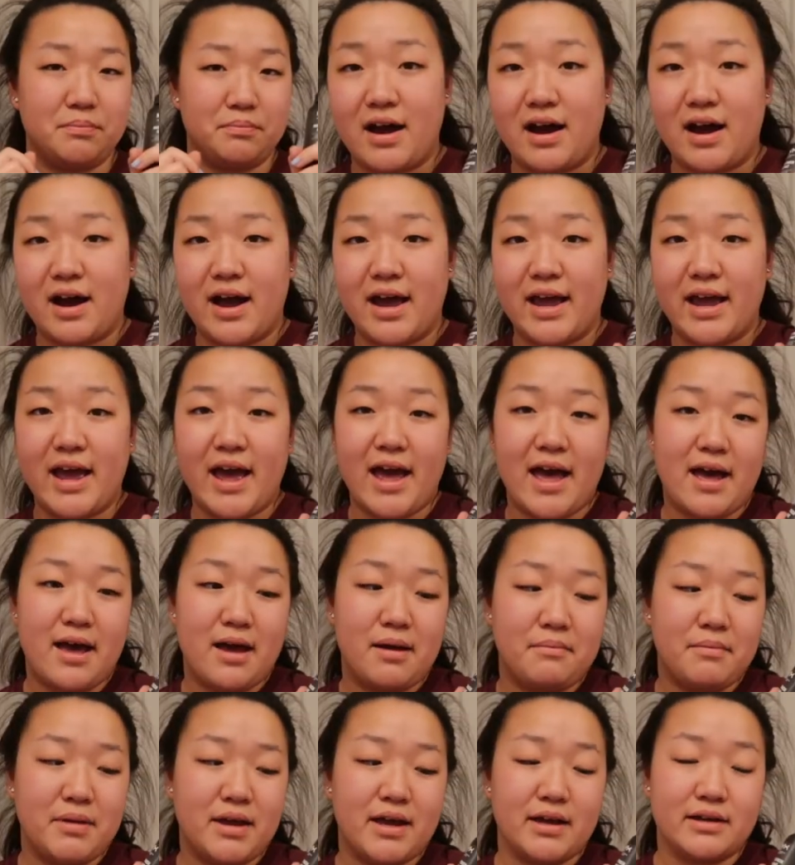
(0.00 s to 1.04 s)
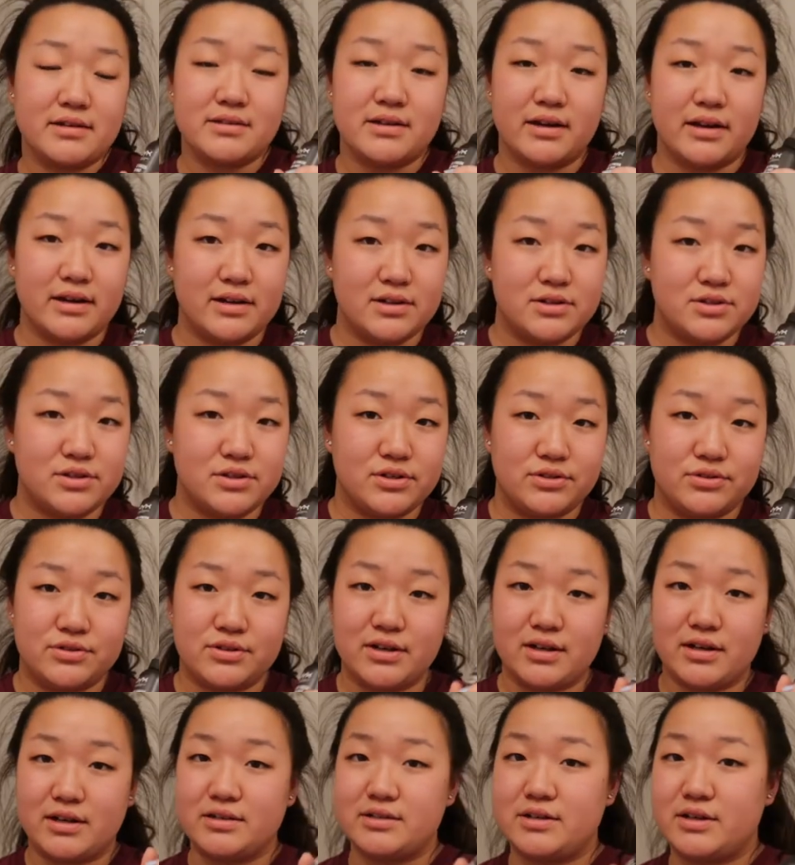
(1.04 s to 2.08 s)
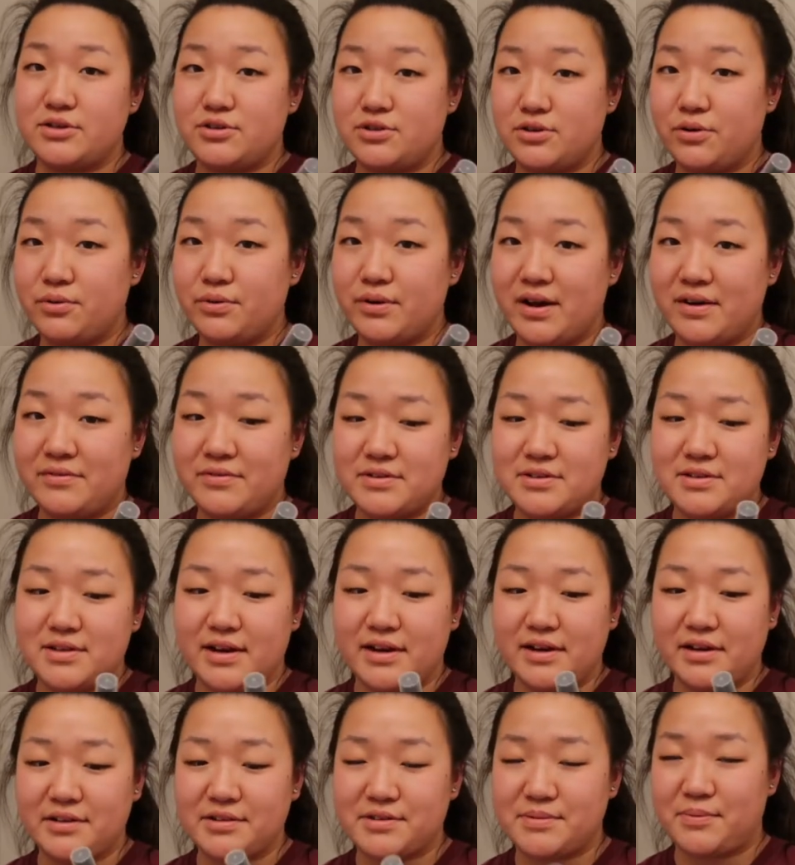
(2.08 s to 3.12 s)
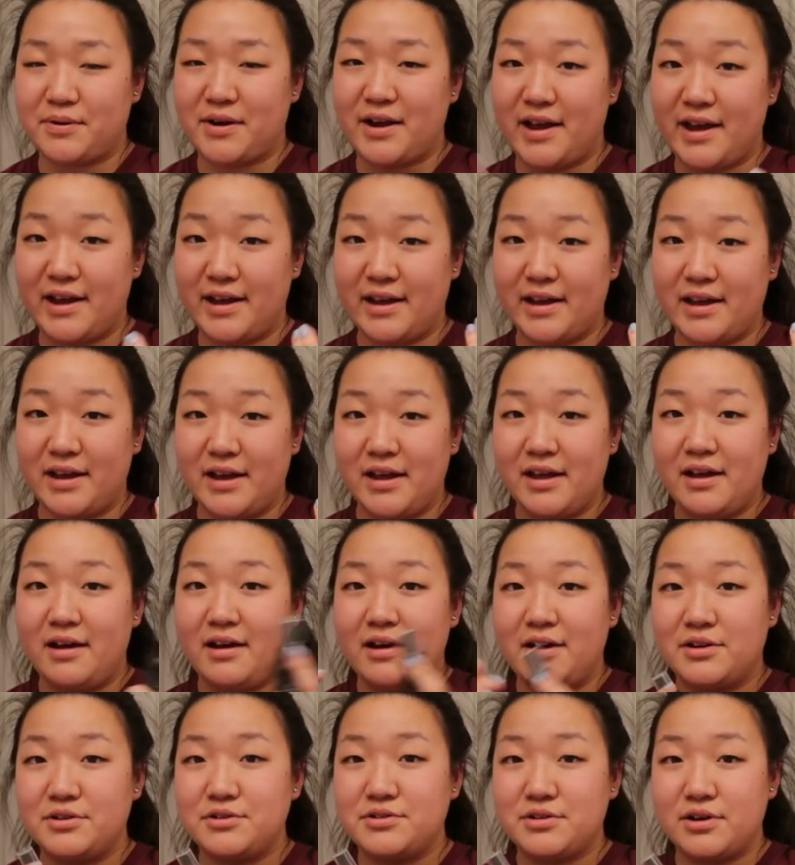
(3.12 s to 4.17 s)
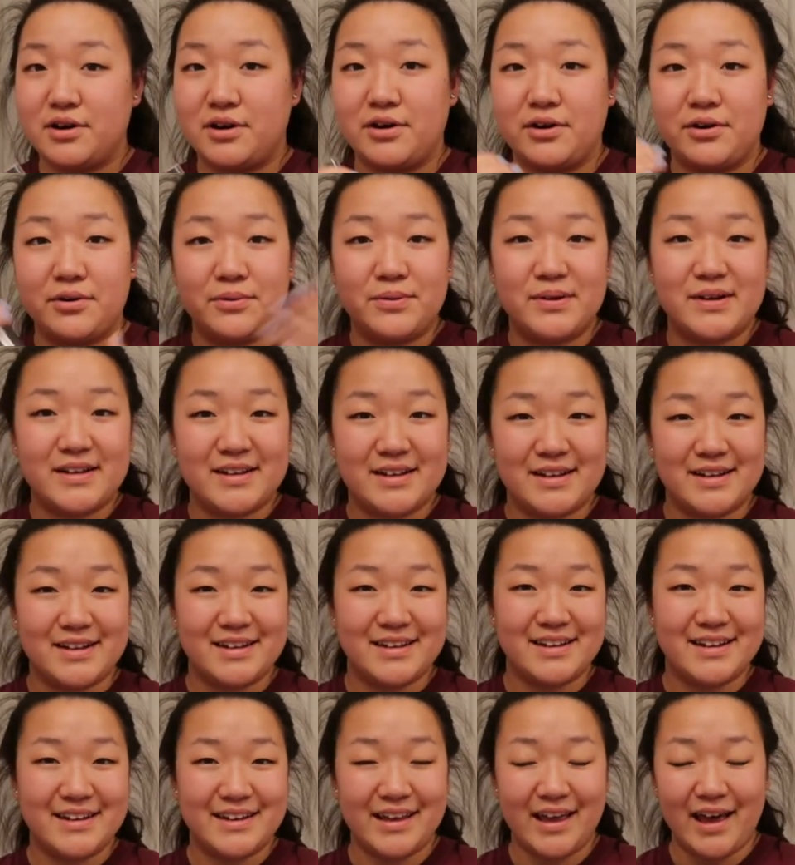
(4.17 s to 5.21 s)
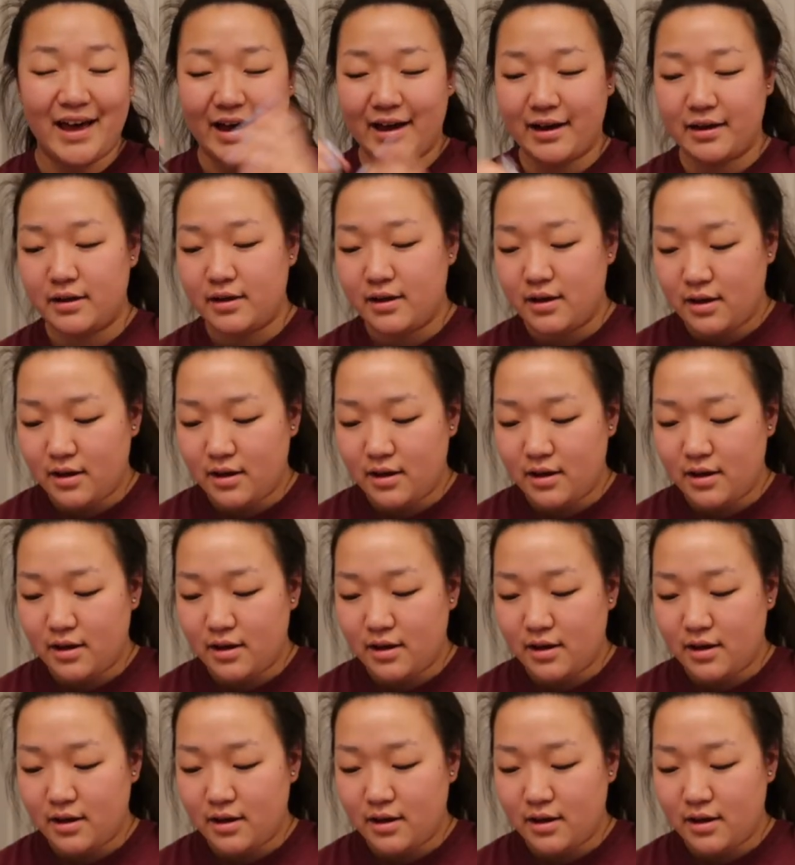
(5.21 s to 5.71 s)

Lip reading: I am excited to use it because I don't have a setting spray. So yeah,